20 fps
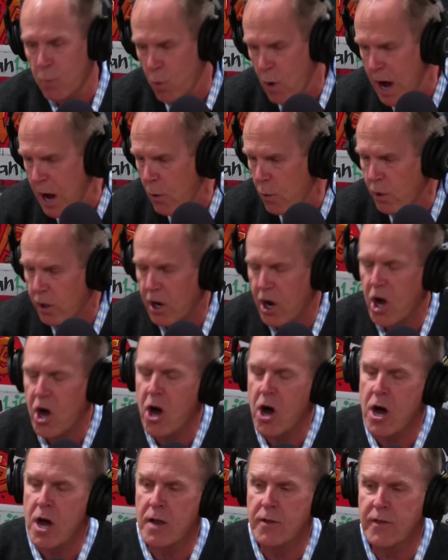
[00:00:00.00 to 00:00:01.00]
while we're
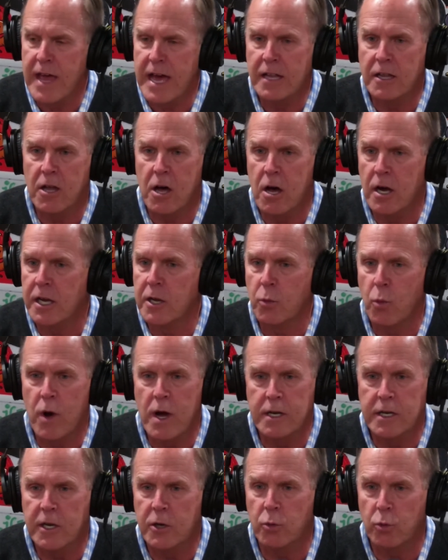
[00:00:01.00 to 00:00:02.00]
on that long and
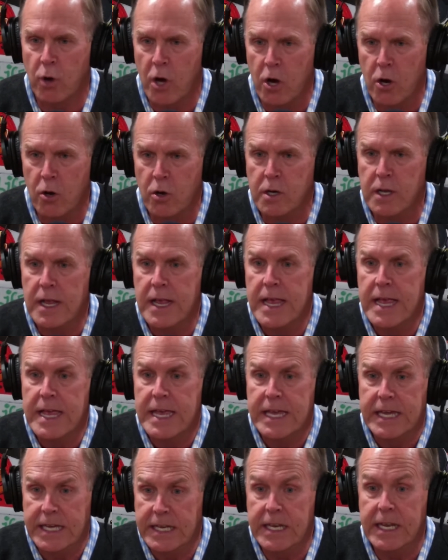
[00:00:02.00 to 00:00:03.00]
winding road,
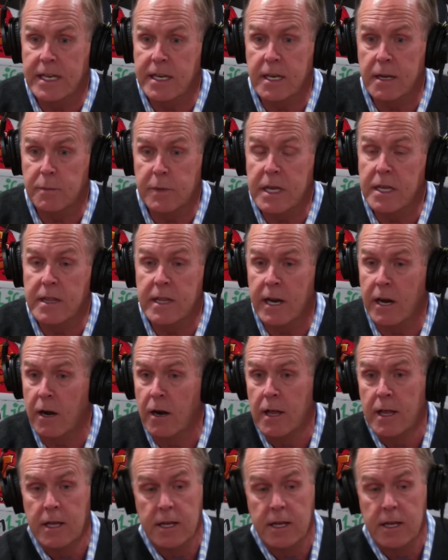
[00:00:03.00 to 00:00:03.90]
it ended up getting there.